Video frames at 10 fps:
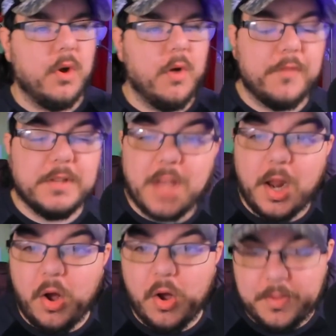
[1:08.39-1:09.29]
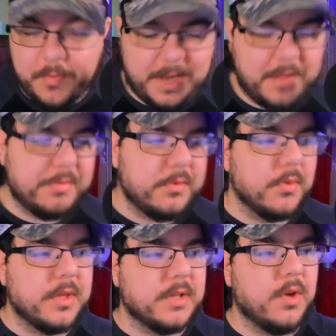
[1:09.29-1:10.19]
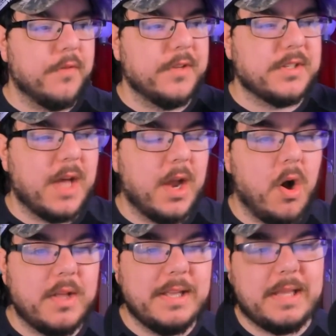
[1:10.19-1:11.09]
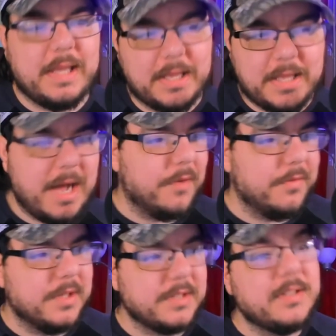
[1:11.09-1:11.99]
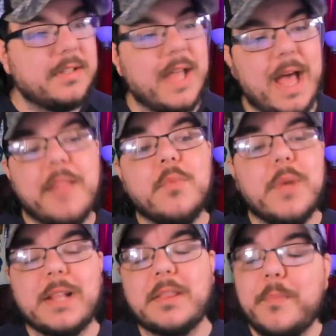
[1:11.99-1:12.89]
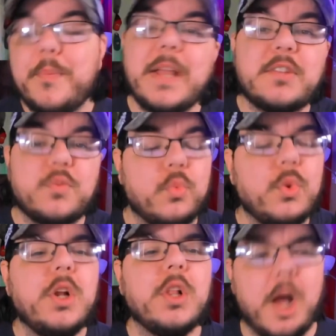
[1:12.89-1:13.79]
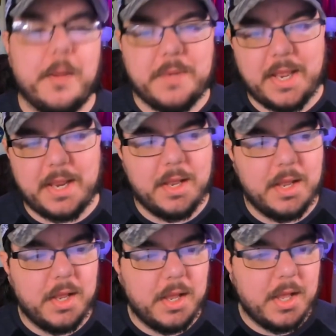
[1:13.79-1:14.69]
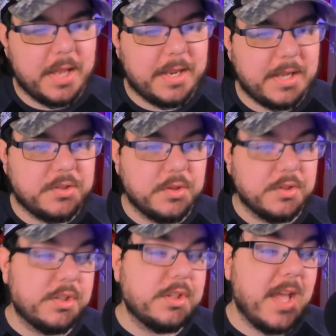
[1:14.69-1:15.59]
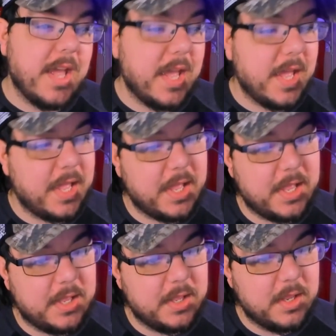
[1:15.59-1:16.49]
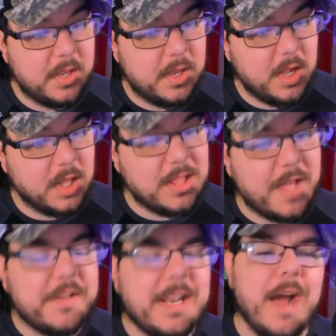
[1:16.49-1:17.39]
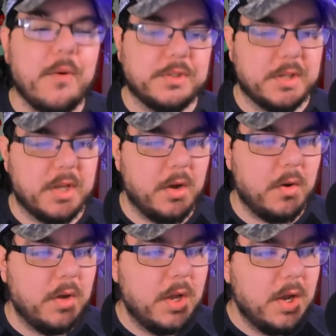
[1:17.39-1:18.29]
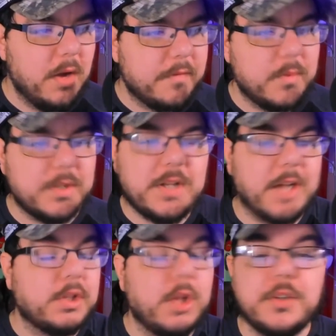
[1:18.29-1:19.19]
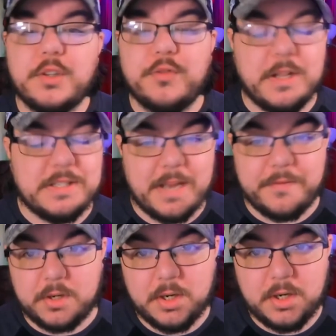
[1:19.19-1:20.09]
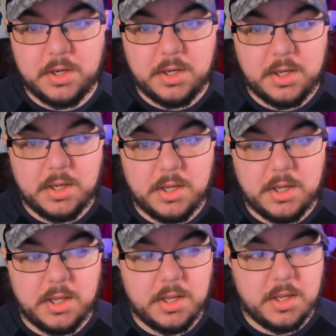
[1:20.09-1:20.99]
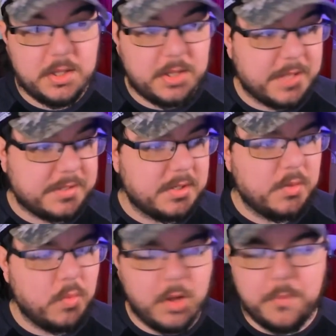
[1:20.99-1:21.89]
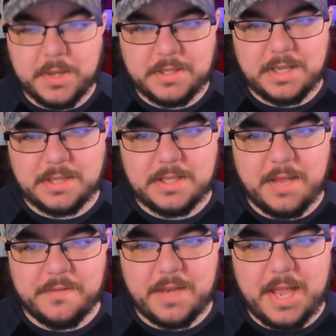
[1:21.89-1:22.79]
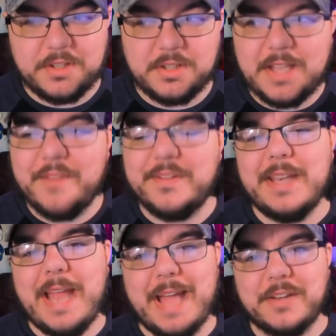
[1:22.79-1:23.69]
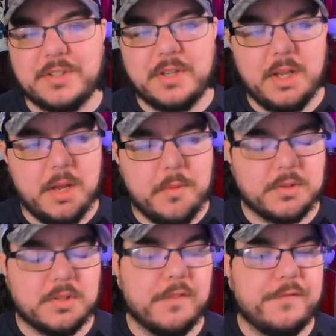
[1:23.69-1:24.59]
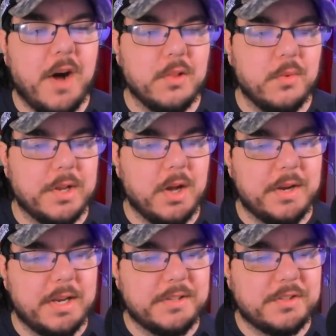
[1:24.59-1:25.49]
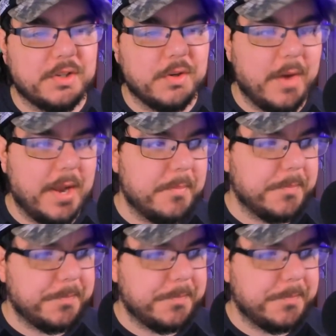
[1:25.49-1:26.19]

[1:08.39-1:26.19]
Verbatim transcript: Hopefully Scott Hall can make it through this. Hopefully Scott Hall can kick out and this and that. And we got the biggest real update, I guess you could say, 11 hours ago, from one of Scott's closest friends ever. And that's, well, big sexy Kevin Nash. As Kevin Nash posted the following on Instagram.